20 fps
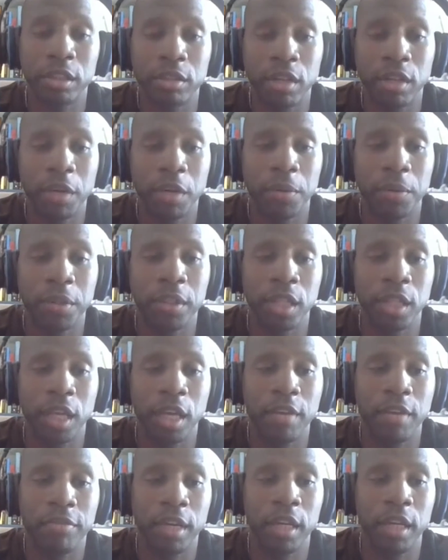right, with his
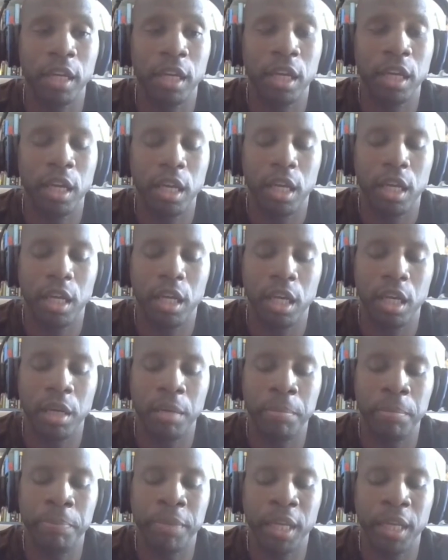life, right?
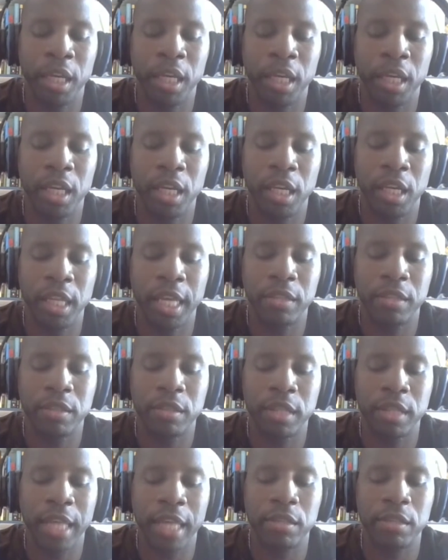And
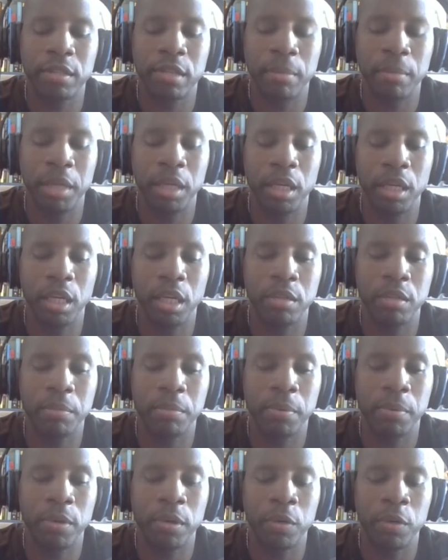that's to me is
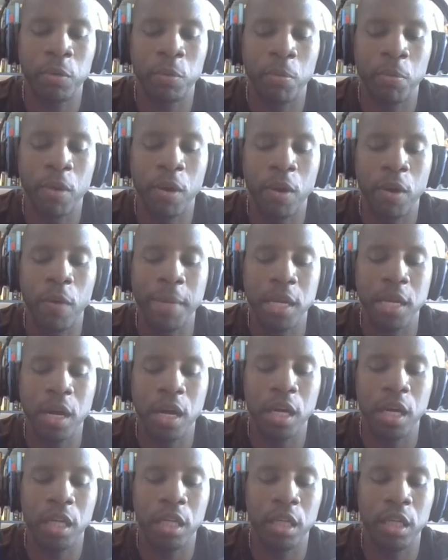important, well
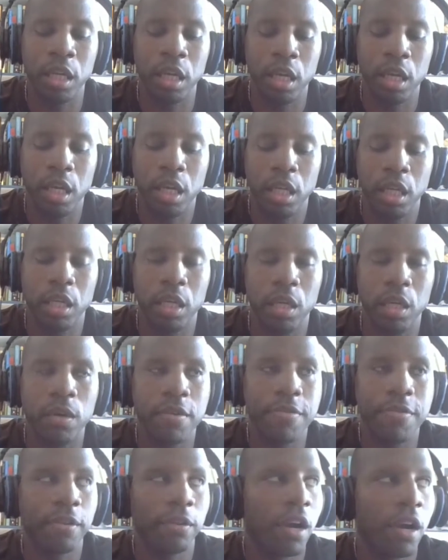beyond
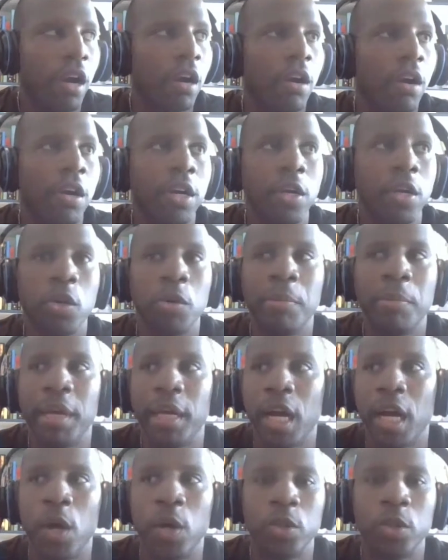a Ferrari or a
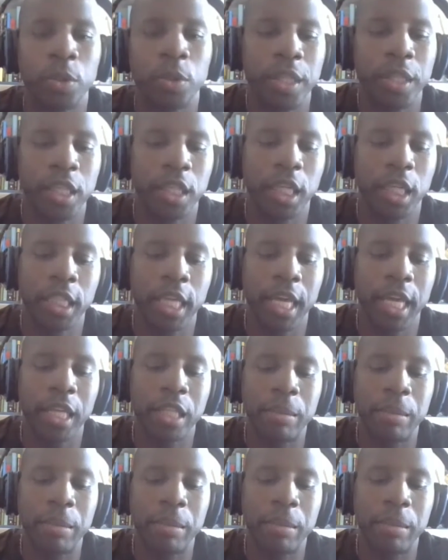big house or anything like that.